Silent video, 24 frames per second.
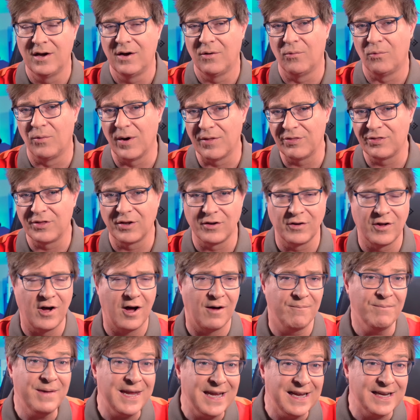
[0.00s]
what the law
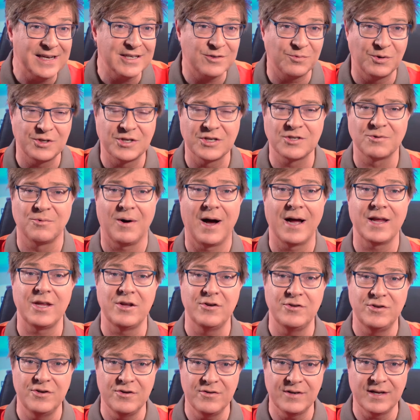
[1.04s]
means, which is why
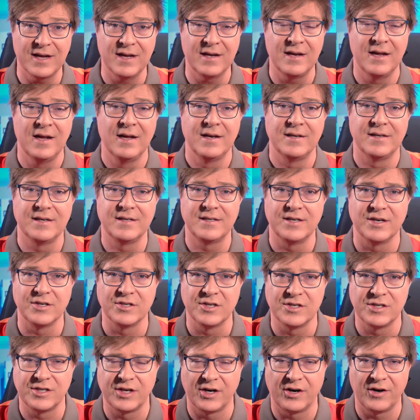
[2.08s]
you do get
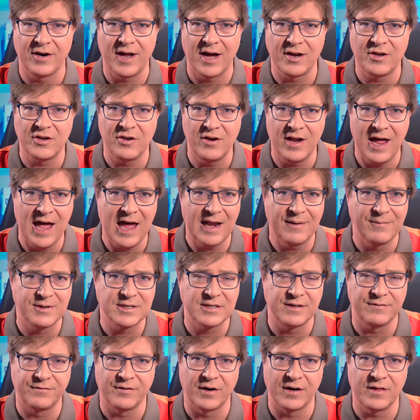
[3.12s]
decisions that are not
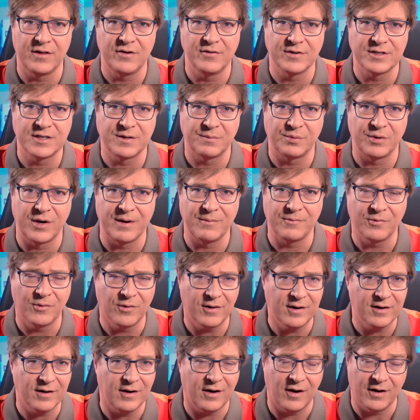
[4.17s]
unanimous in front of the U S Supreme
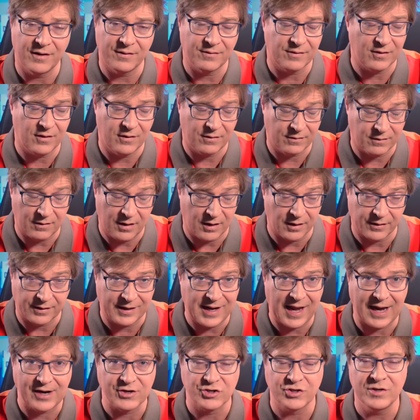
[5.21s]
Court on on
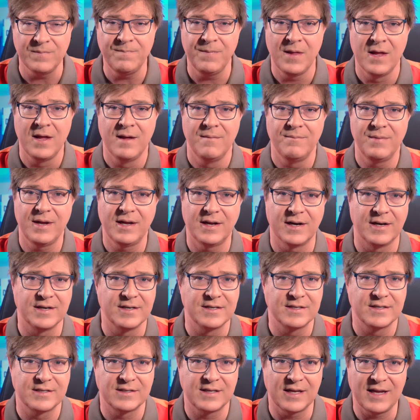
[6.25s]
occasion,
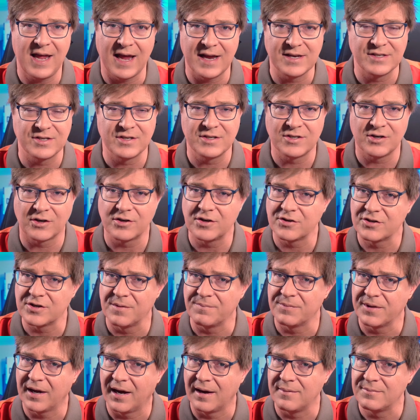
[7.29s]
because the cases are
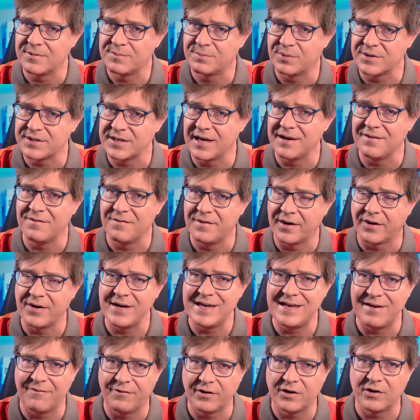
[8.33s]
sometimes present very
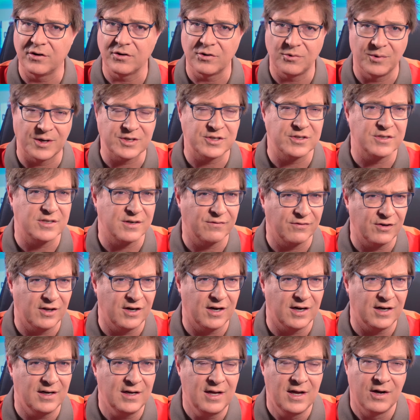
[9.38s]
difficult questions of
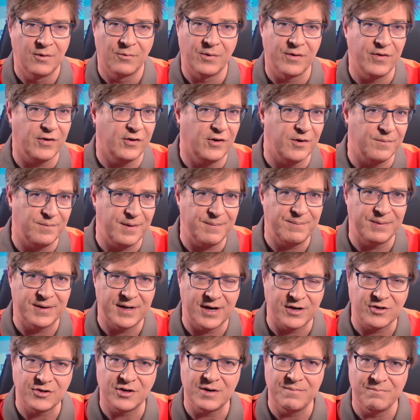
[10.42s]
law where there could be
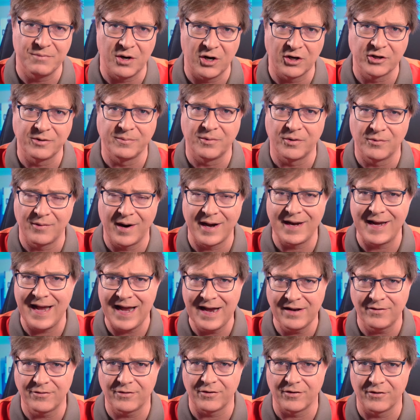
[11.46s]
potentially multiple right
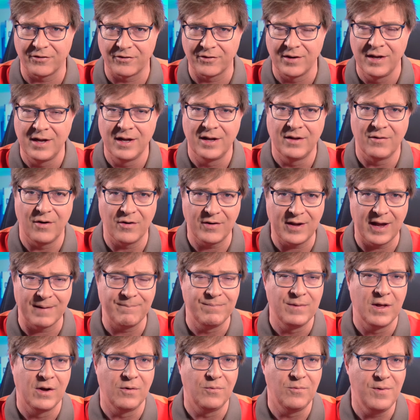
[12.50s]
answers. Okay,
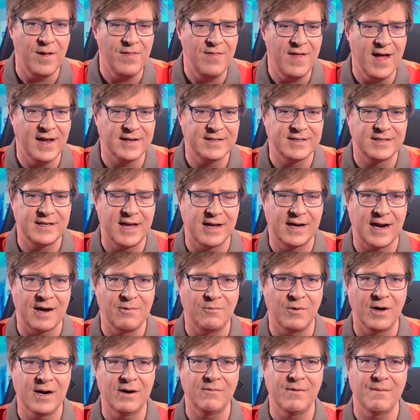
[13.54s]
with that said, I
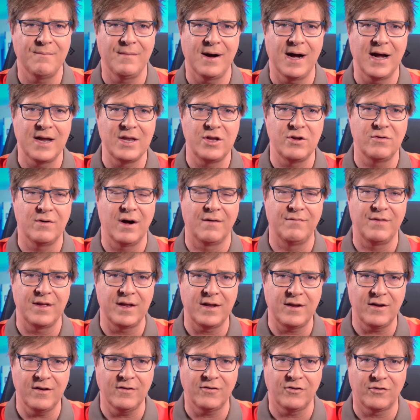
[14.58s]
want to remind you of the
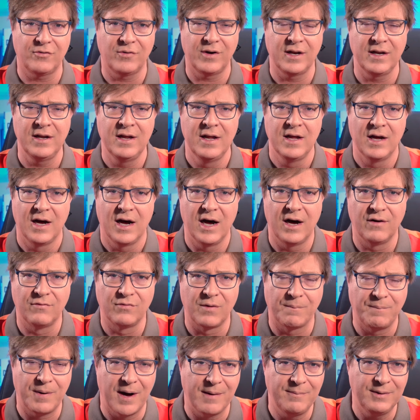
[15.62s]
history of
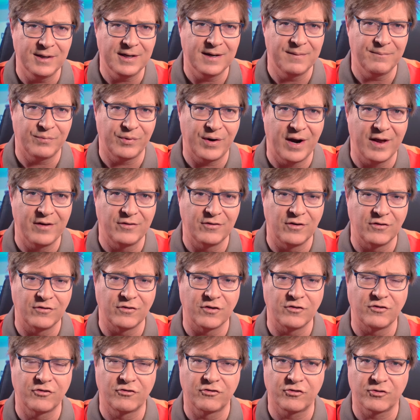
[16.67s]
Republican
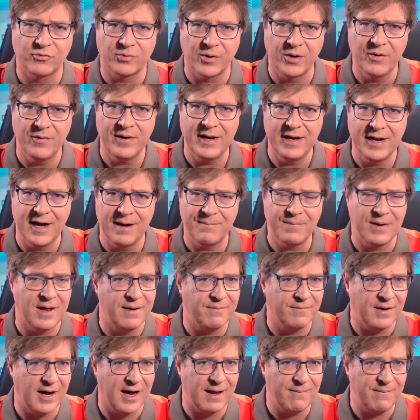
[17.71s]
presidents screwing up, in my